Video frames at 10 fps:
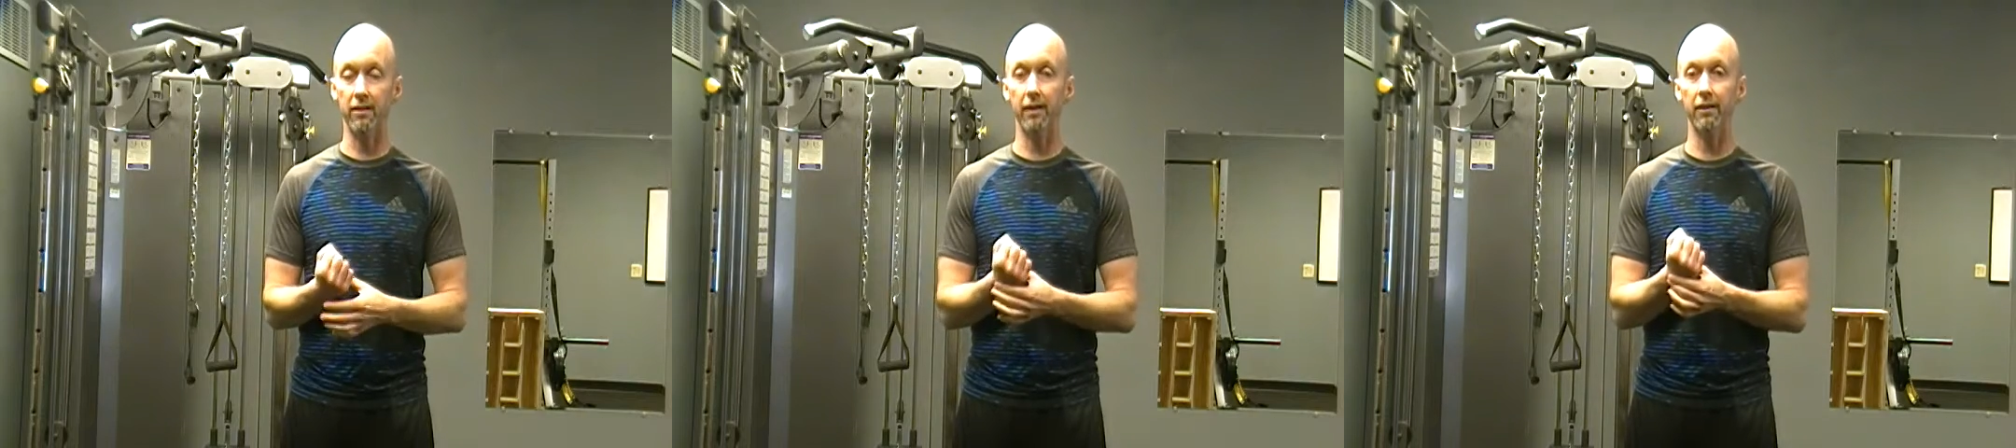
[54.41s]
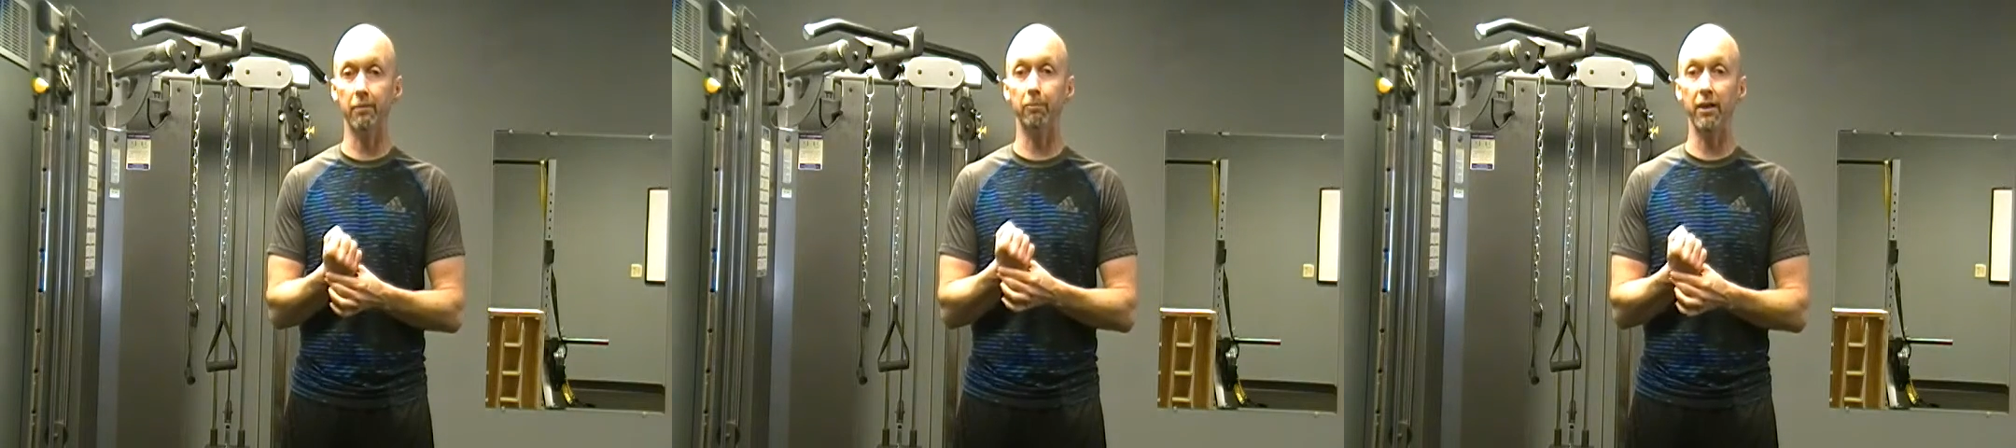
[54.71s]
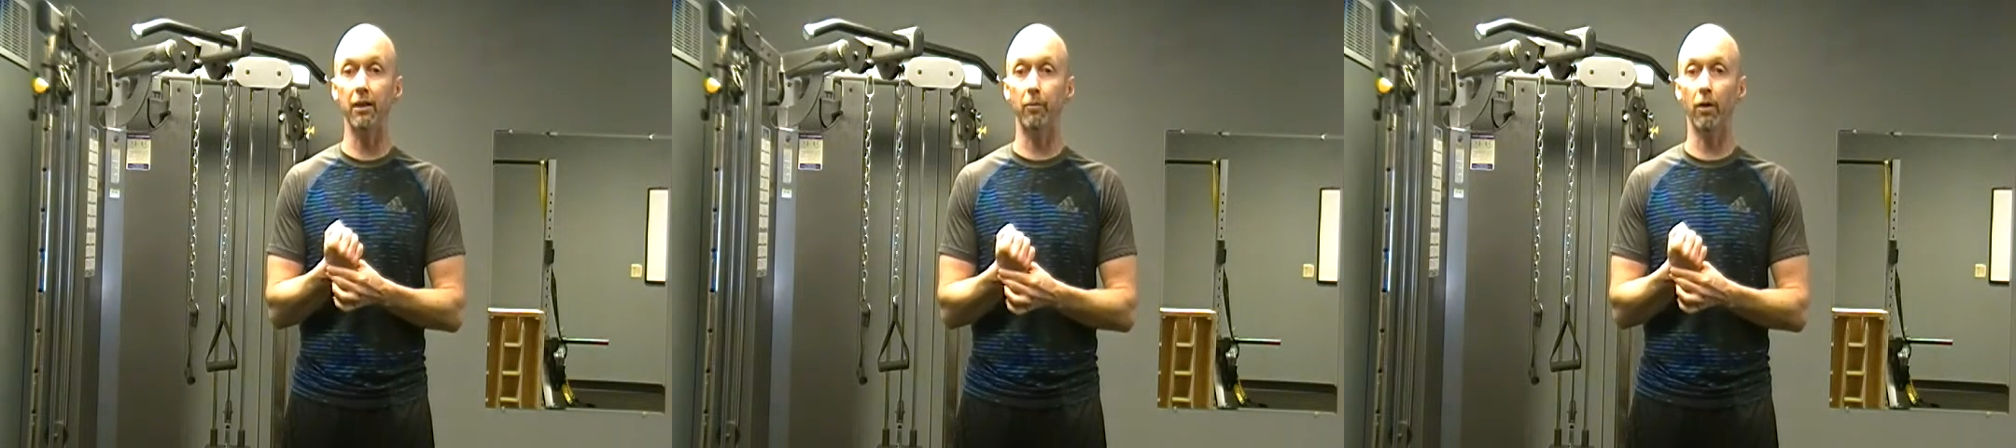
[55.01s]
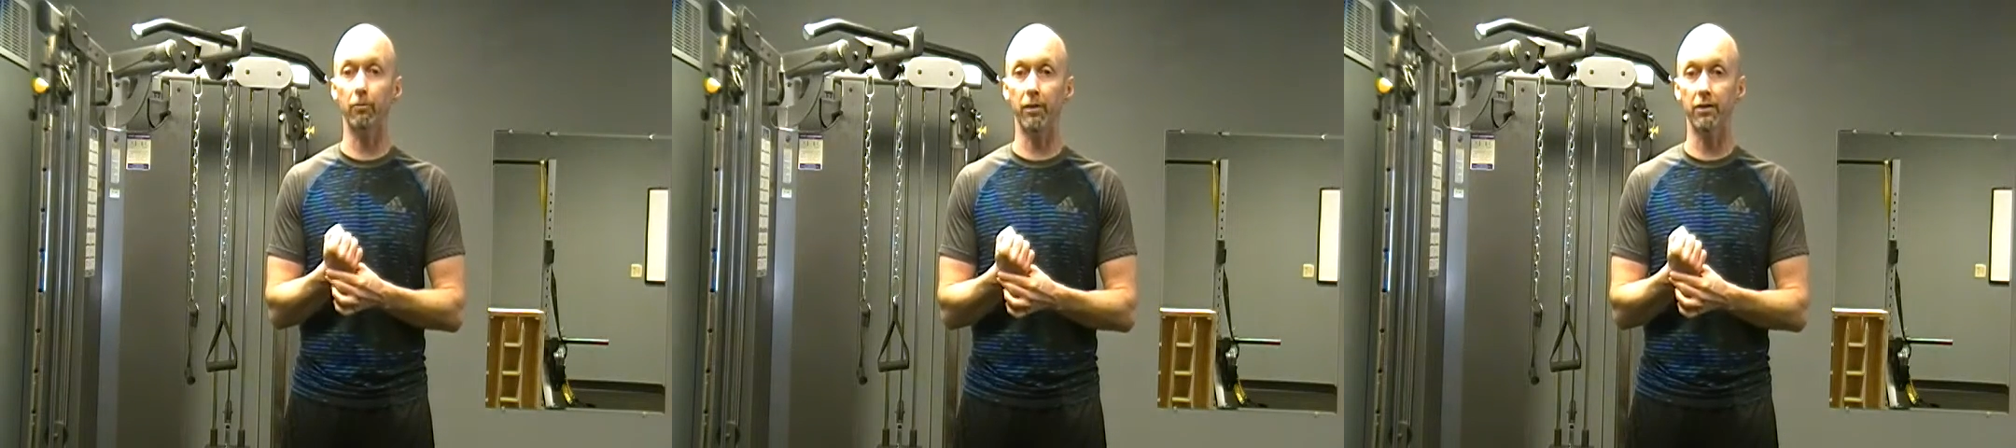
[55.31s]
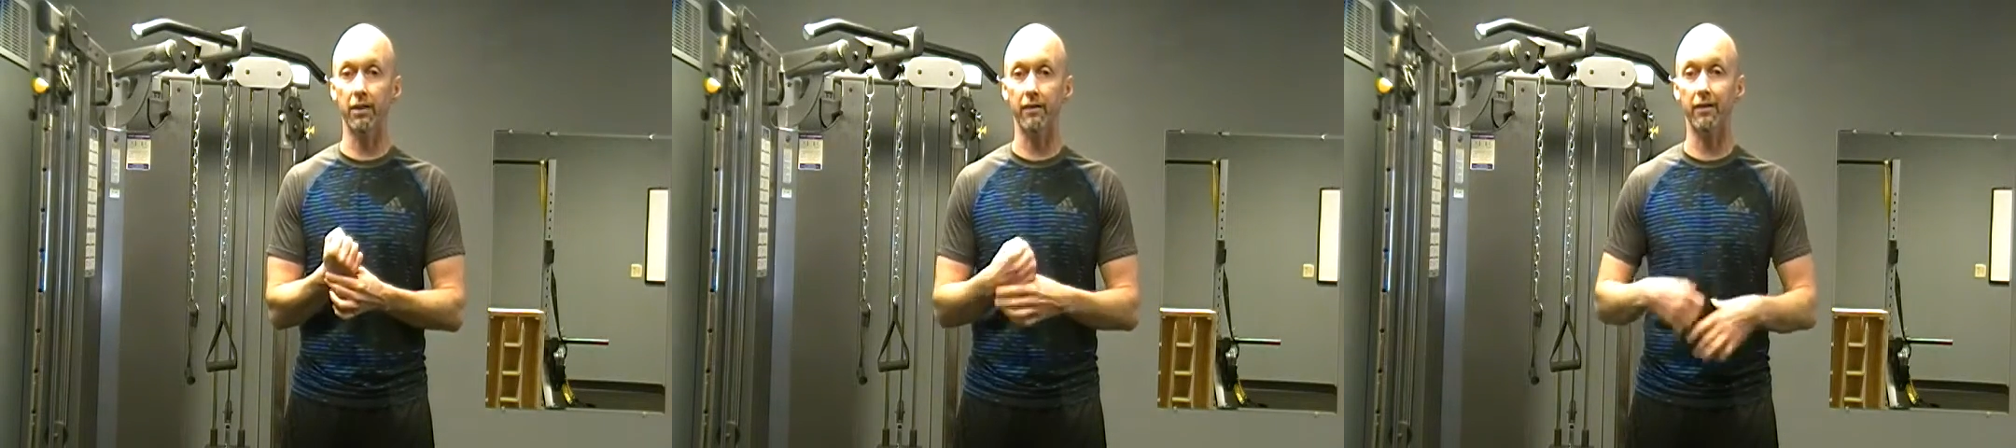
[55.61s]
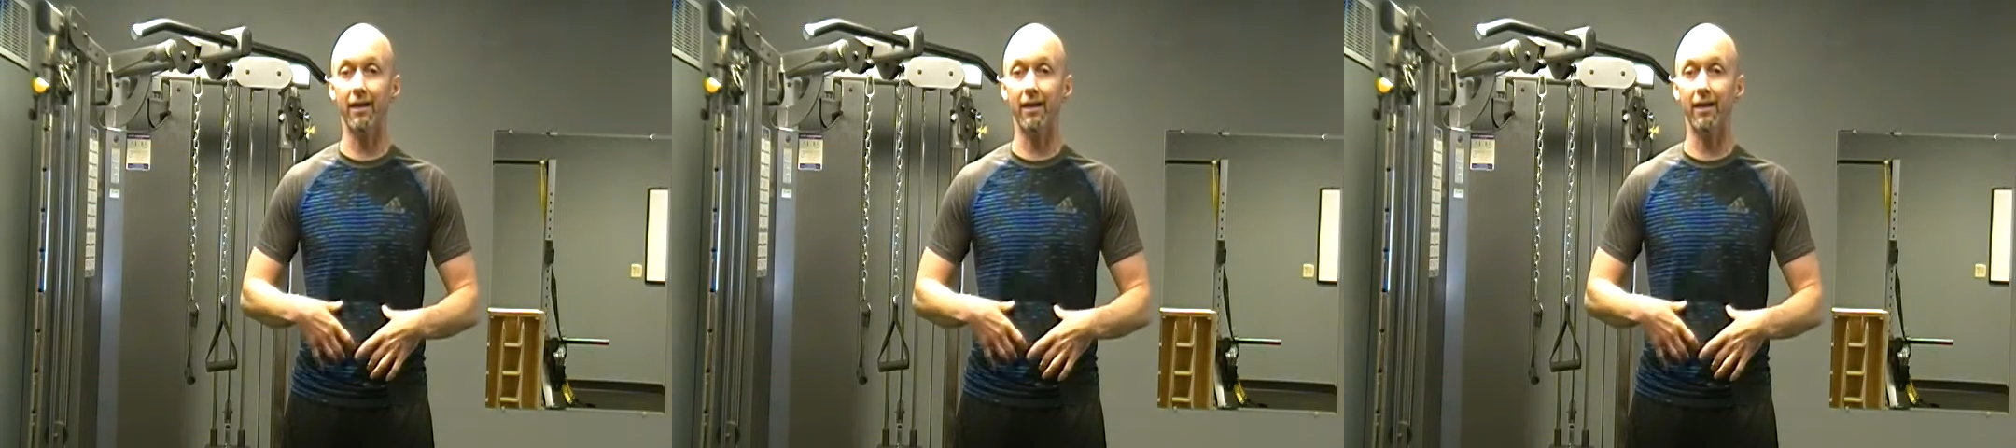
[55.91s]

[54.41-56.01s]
It's kind of like a beam on a building.